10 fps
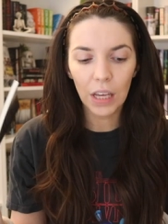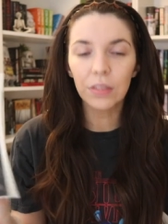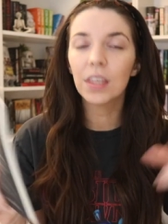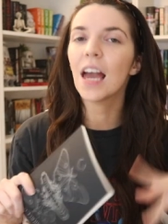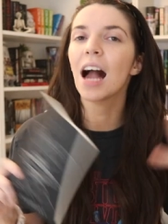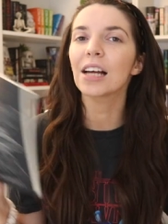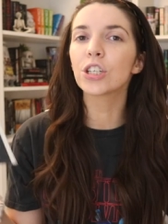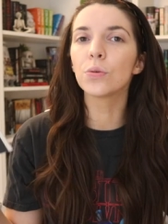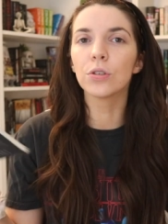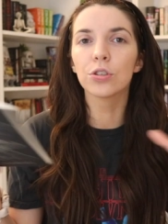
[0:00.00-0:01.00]
the
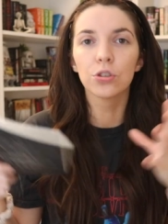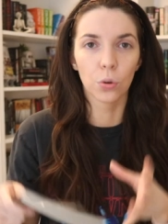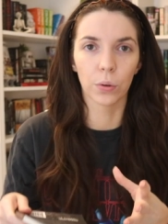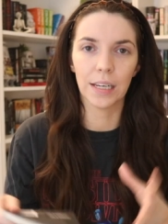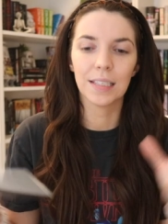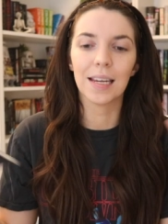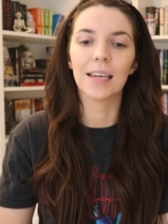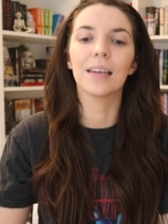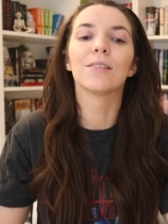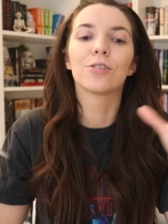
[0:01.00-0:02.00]
actual story,
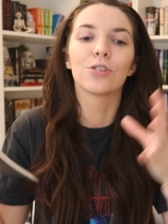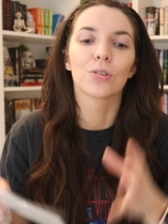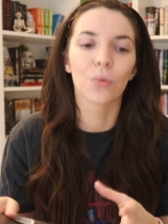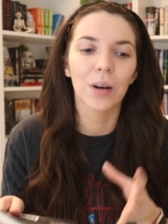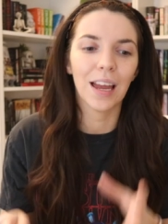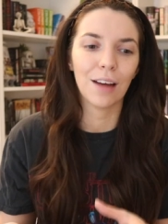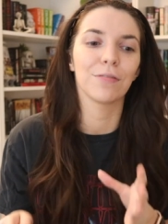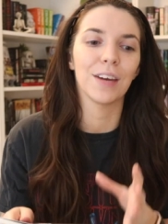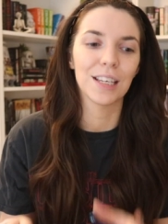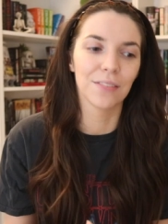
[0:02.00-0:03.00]
taking the story at
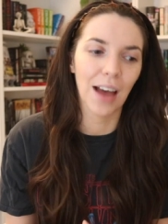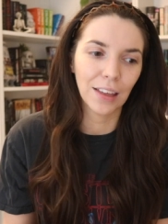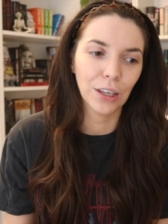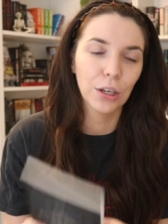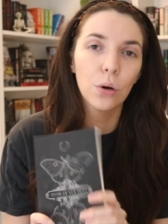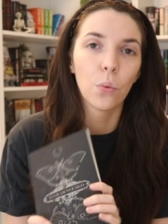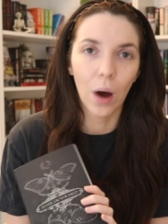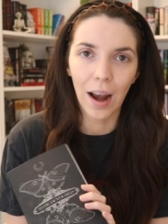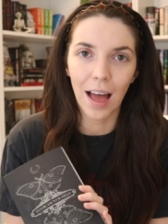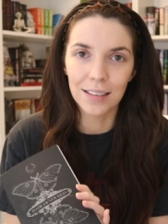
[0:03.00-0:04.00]
face value,
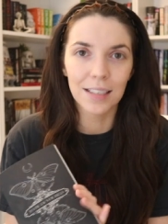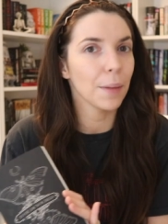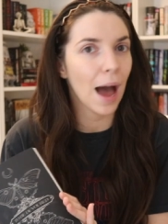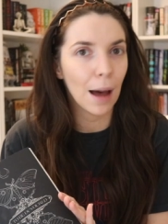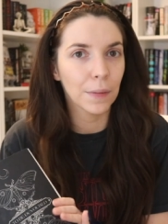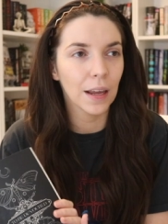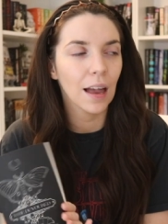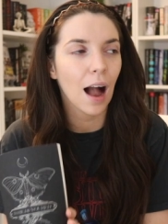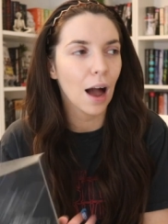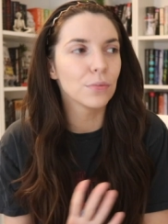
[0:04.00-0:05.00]
what ends up
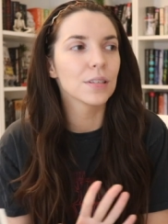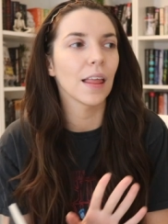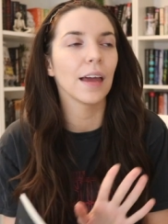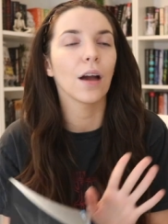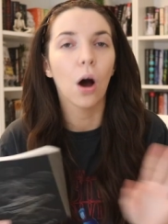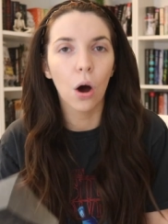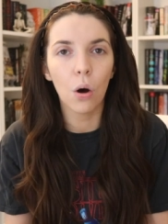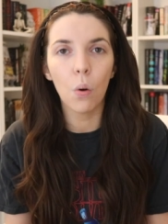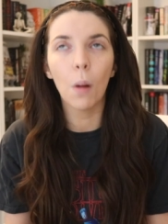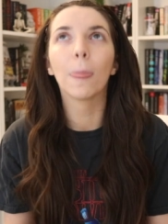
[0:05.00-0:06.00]
happening, I was like,
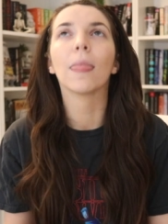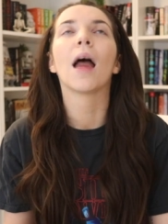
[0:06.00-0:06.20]
oh